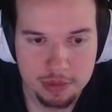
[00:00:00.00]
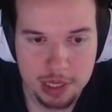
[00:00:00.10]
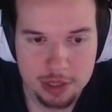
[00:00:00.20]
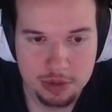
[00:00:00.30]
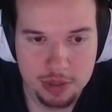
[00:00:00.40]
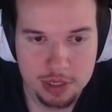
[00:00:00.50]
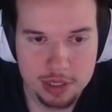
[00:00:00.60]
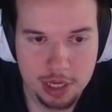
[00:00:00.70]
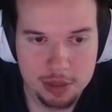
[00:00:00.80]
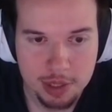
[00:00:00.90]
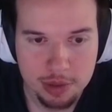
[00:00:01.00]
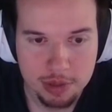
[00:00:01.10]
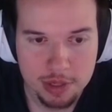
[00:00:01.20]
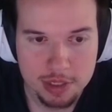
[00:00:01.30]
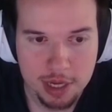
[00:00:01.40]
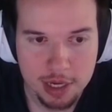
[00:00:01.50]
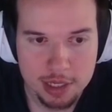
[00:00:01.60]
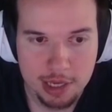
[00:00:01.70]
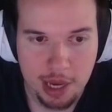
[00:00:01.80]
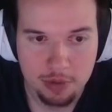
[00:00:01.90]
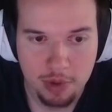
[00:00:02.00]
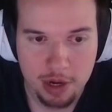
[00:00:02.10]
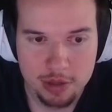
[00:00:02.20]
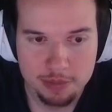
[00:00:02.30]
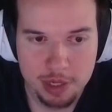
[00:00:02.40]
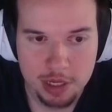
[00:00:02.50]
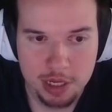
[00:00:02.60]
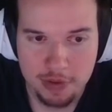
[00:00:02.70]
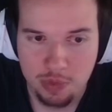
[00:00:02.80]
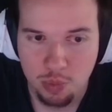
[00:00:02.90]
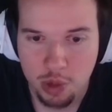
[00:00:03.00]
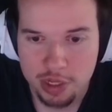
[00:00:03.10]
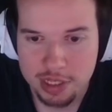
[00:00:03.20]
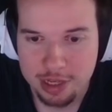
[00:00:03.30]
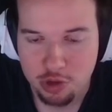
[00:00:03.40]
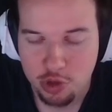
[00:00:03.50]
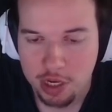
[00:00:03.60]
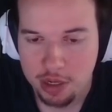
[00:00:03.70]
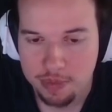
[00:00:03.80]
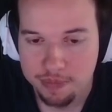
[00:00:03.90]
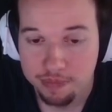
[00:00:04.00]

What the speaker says: We got 2 of these guys. We got 3 of these guys. At rare, it's pretty good. Even 1 skill train.